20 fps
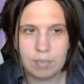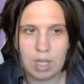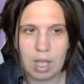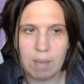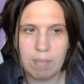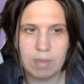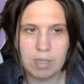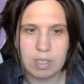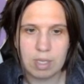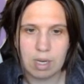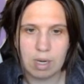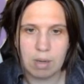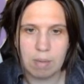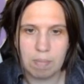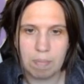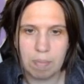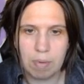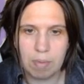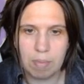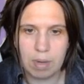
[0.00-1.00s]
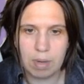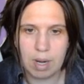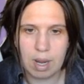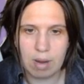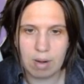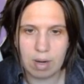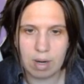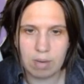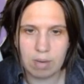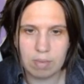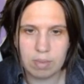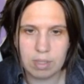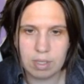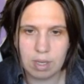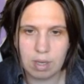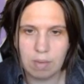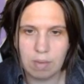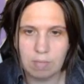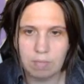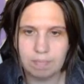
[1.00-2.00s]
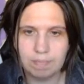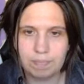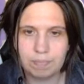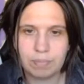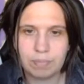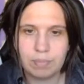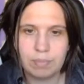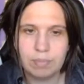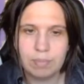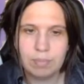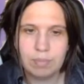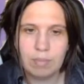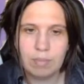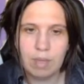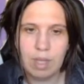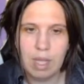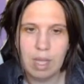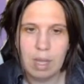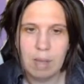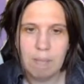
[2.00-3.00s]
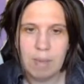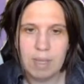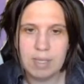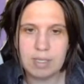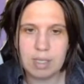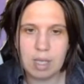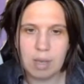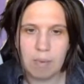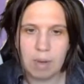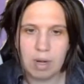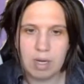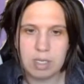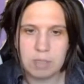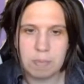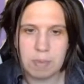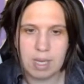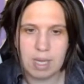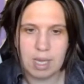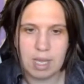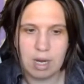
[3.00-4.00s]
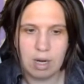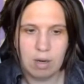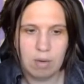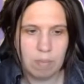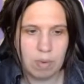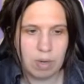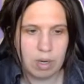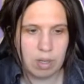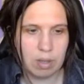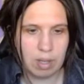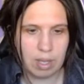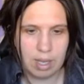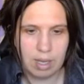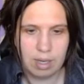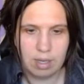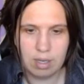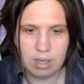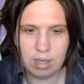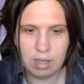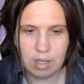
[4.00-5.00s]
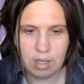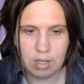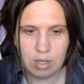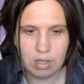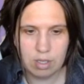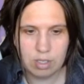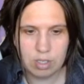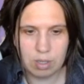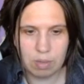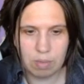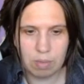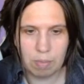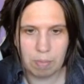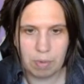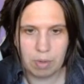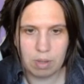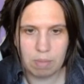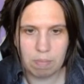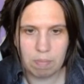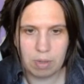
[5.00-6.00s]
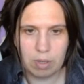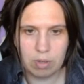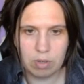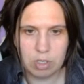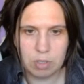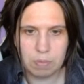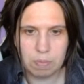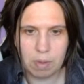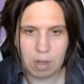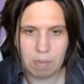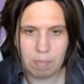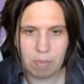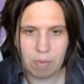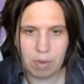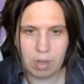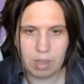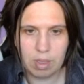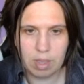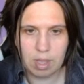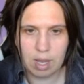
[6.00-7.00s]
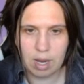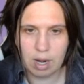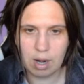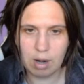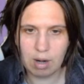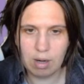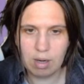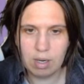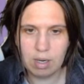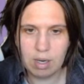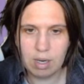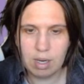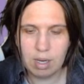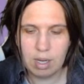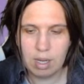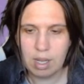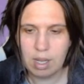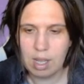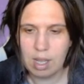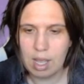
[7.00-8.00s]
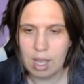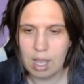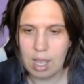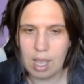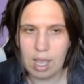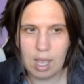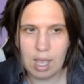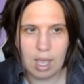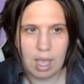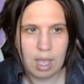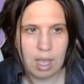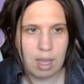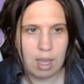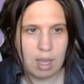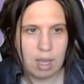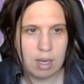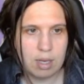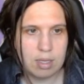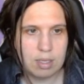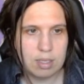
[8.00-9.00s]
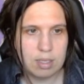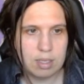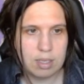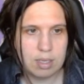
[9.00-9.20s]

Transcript: just gonna put one out here. So basically I want it to be here where you land. So we'll put builder spawn point there, and